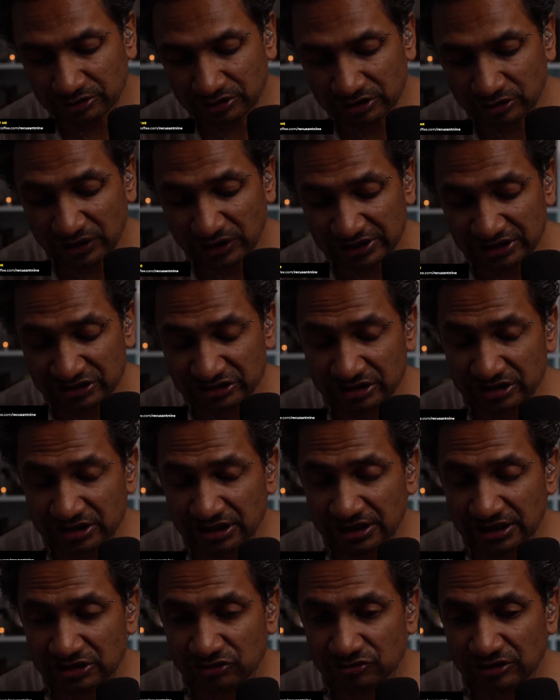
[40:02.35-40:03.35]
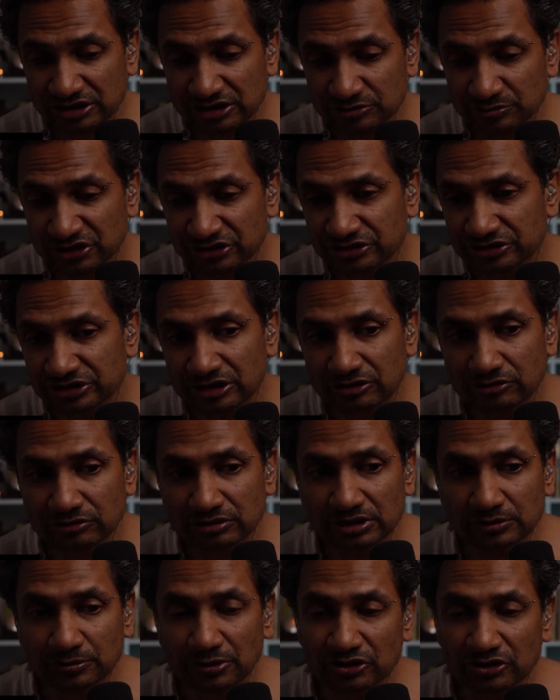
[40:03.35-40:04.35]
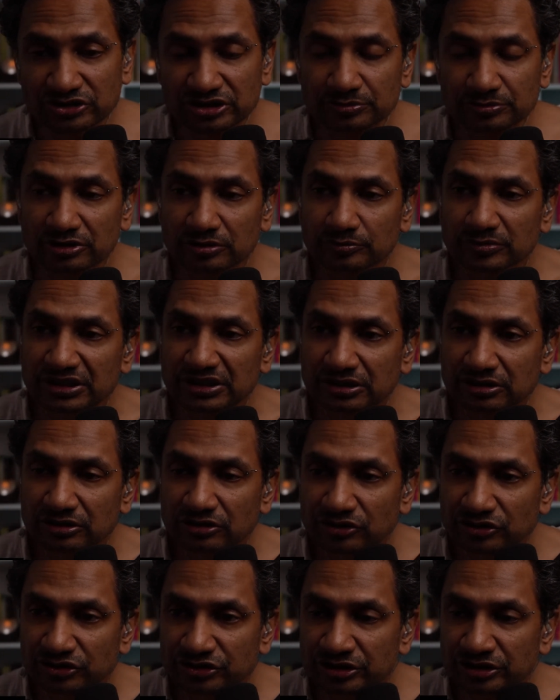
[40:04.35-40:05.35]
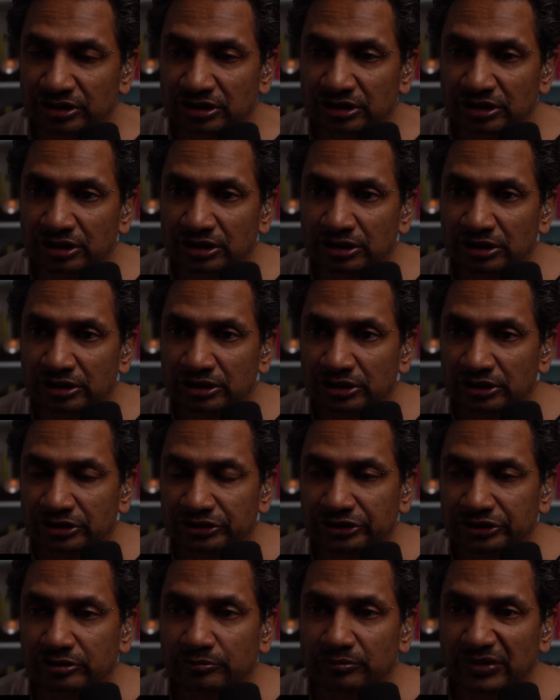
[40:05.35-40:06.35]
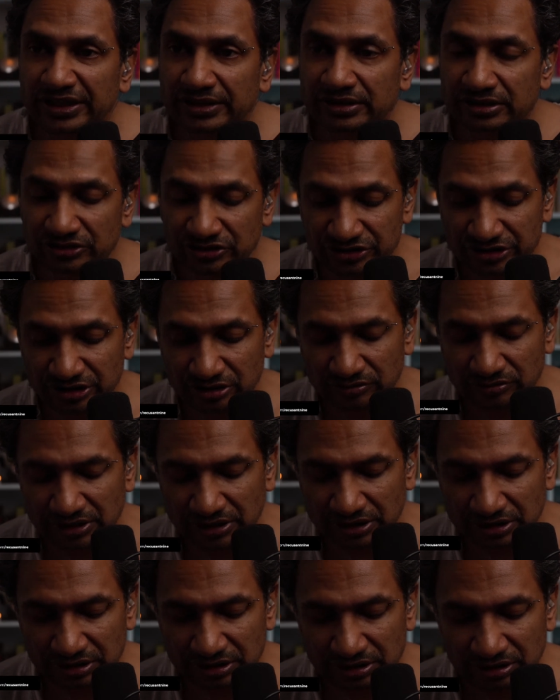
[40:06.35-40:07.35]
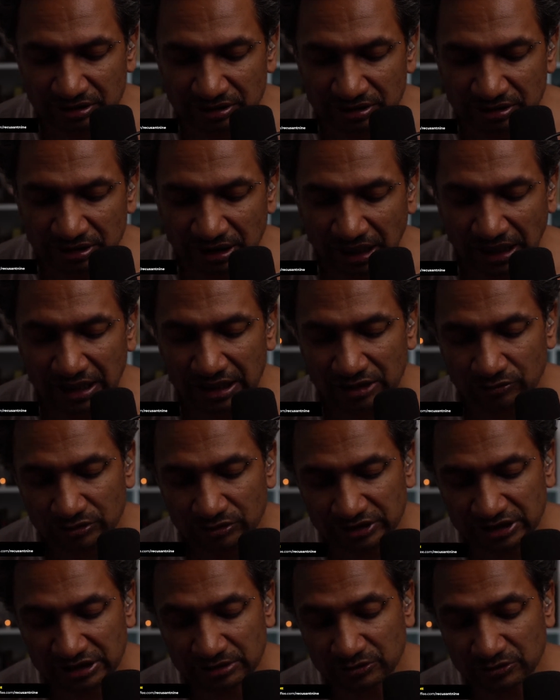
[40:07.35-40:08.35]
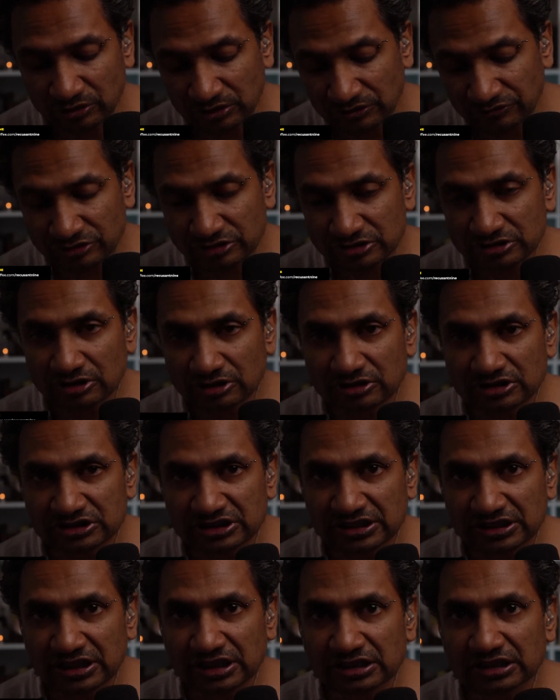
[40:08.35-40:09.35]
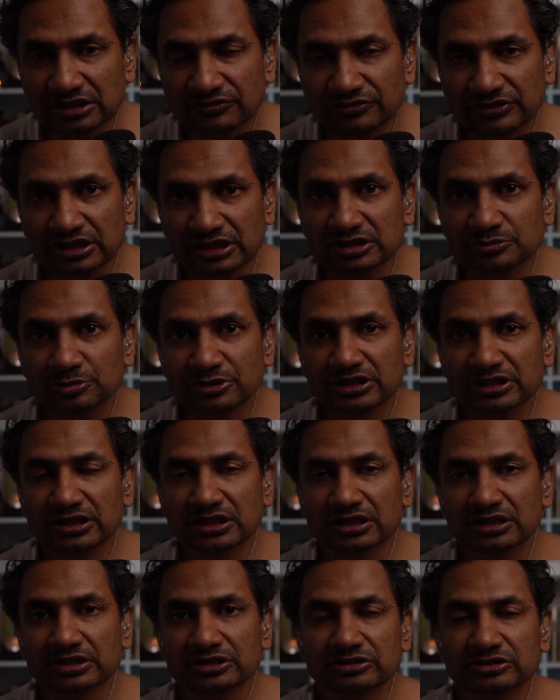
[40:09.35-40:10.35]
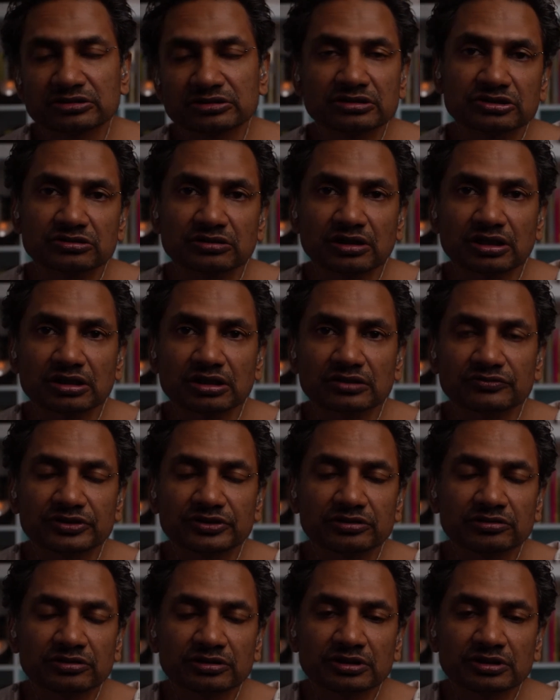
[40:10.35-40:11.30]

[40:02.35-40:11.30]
The Recusant 9 transmissions are only possible because you make it so I will keep going for as long as I can. I think that's pretty clear to all of you.